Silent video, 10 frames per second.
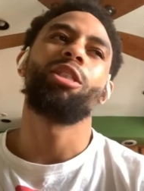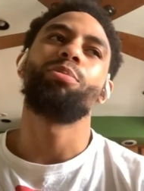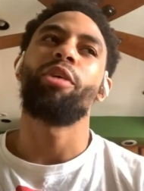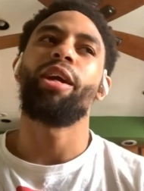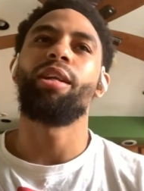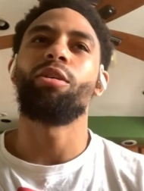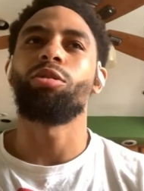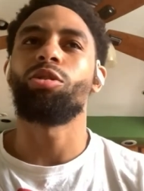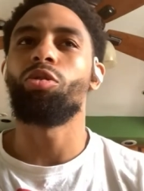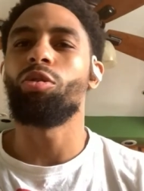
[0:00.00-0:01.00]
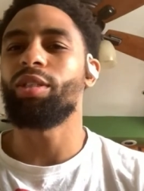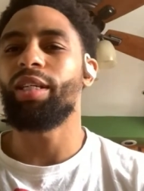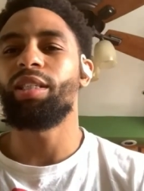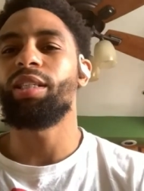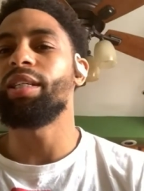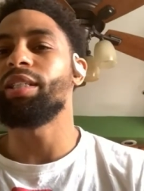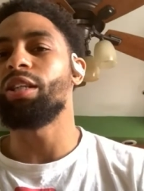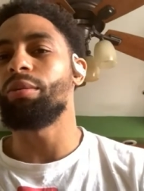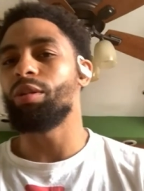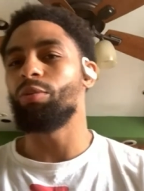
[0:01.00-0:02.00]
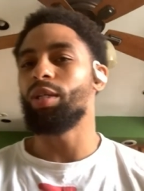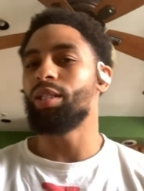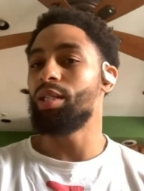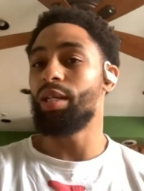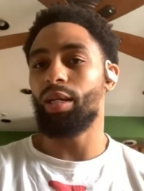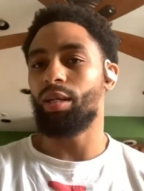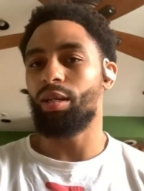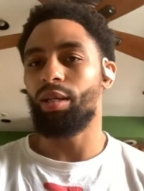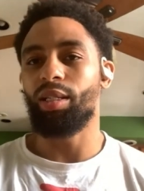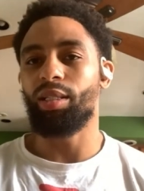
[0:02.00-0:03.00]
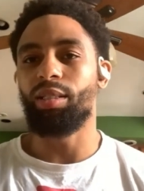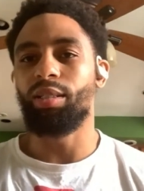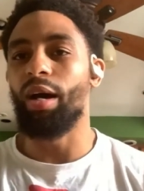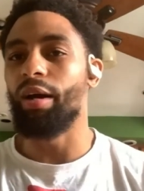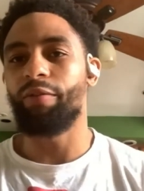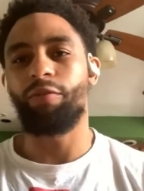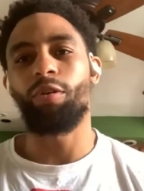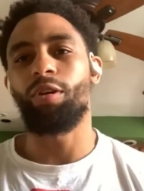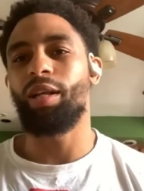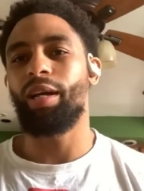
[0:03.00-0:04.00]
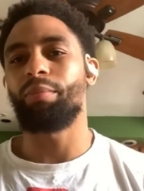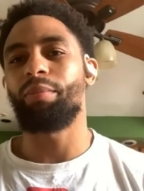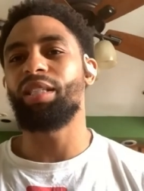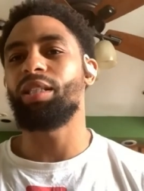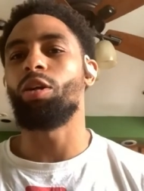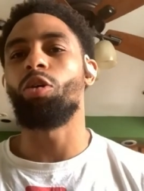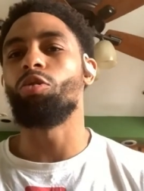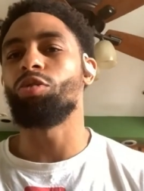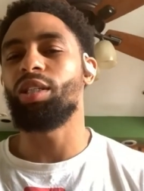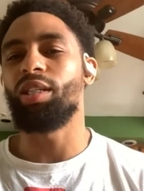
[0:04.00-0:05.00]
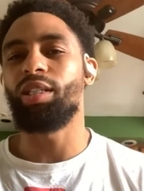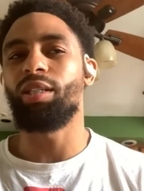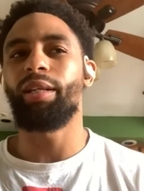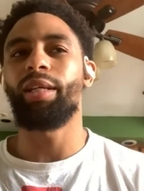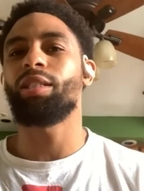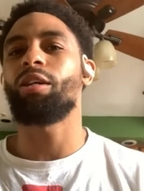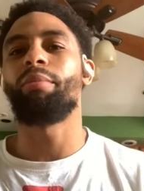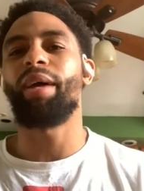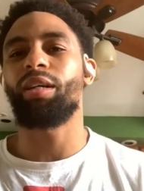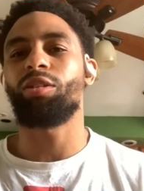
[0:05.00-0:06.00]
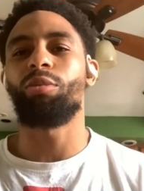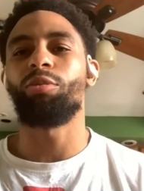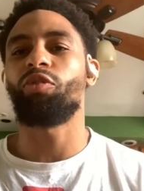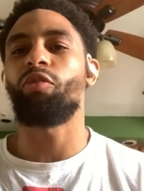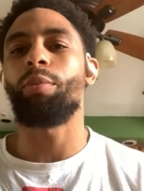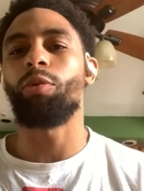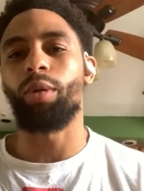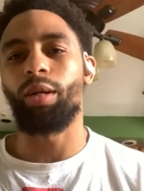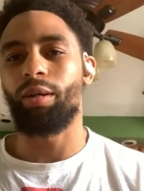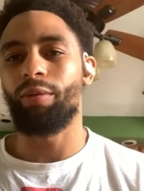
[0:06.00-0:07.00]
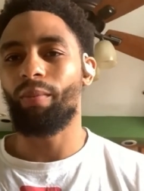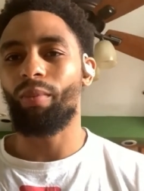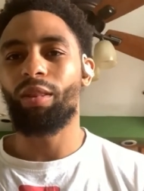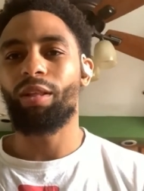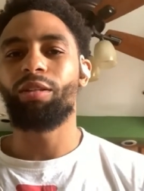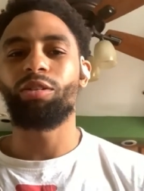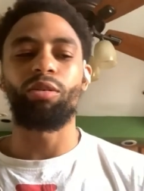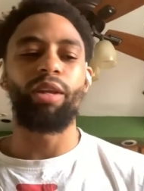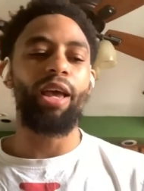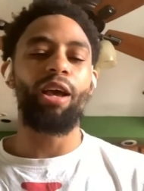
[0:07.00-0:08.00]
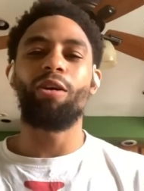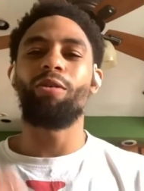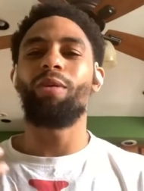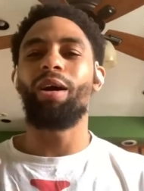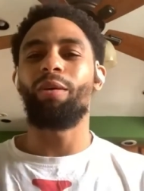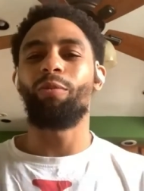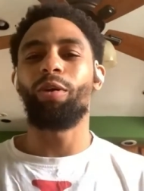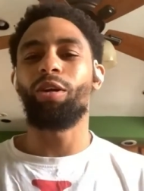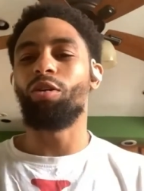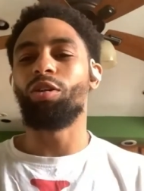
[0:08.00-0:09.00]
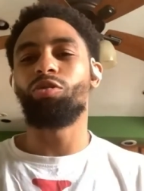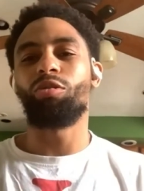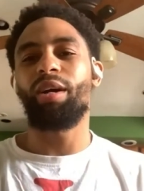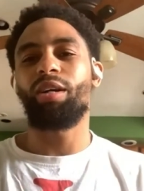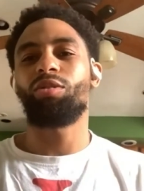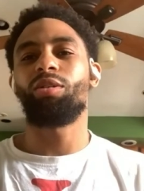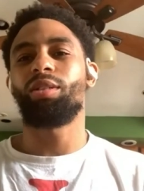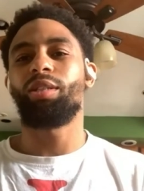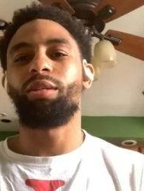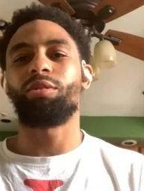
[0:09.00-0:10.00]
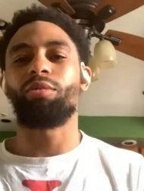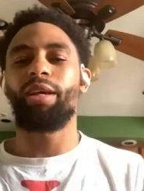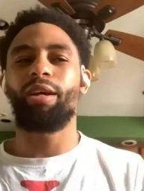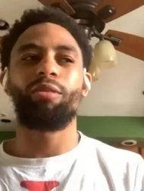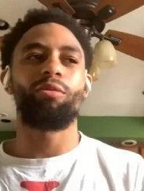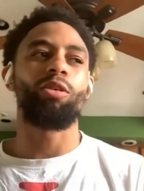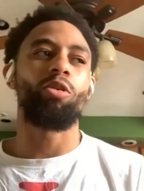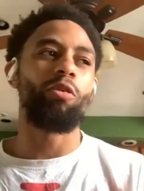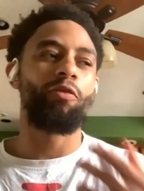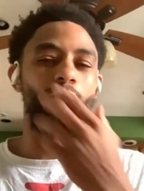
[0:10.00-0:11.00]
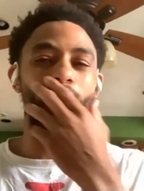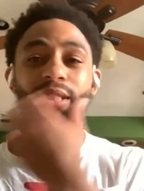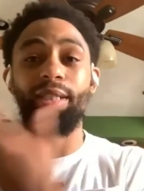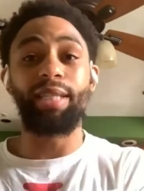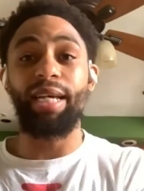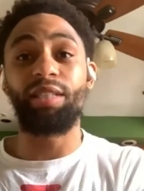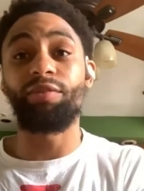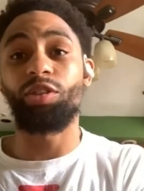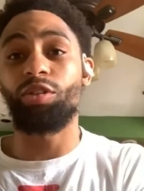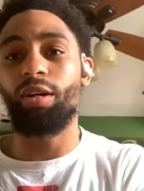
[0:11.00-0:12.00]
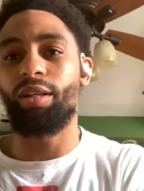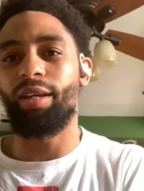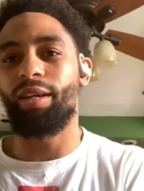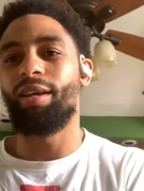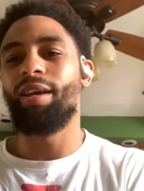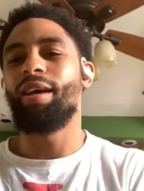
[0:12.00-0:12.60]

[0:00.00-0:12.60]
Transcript: sprained or tore his AC. He did something with his knee. He's done for basically the whole season. He doesn't come back until almost February. So now we're the only two Americans on the team. So now going forward, the season hasn't even started yet.